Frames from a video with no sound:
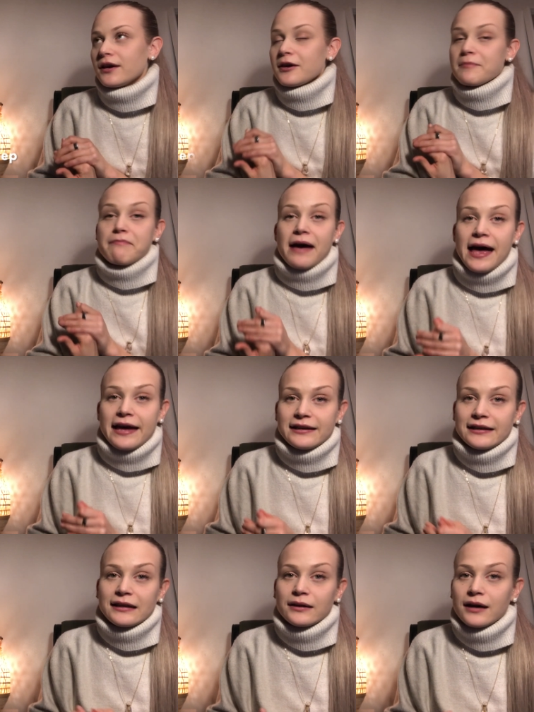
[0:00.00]

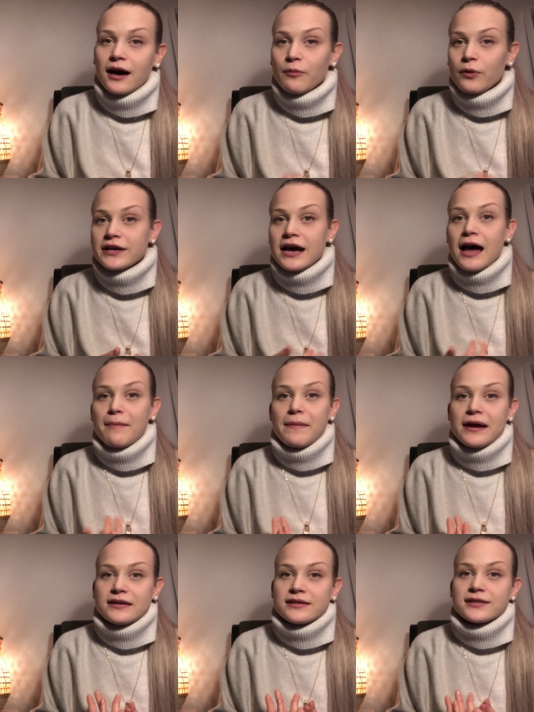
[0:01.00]
badly what
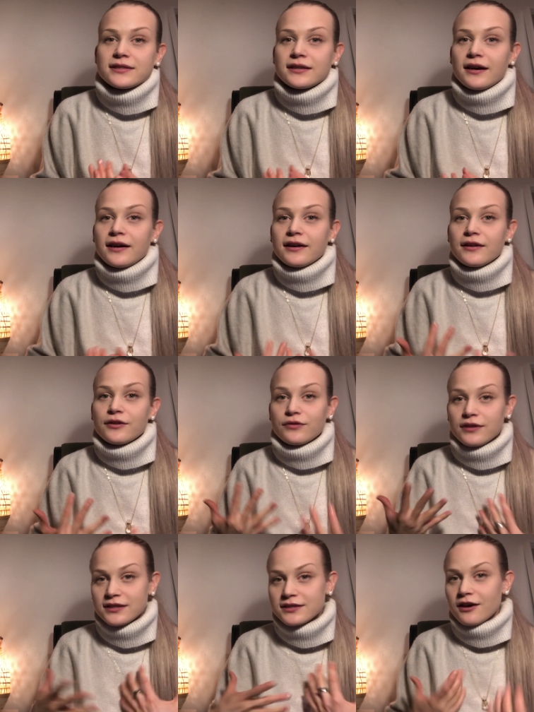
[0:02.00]
happens uh, to
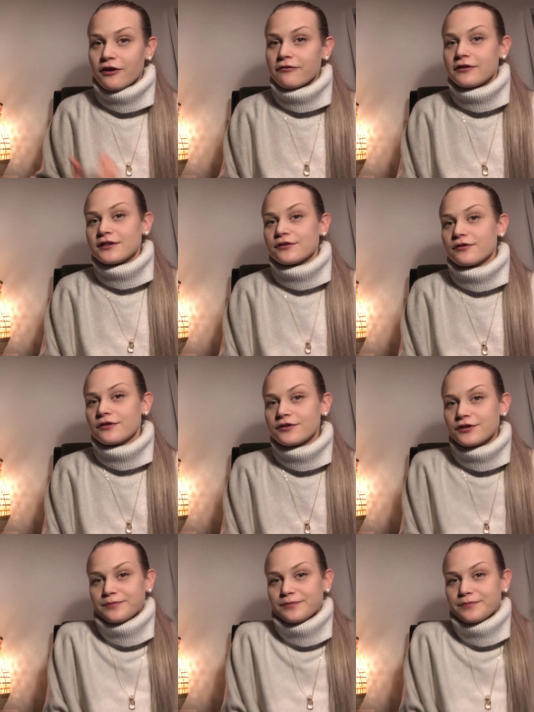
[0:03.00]
these kind of disorders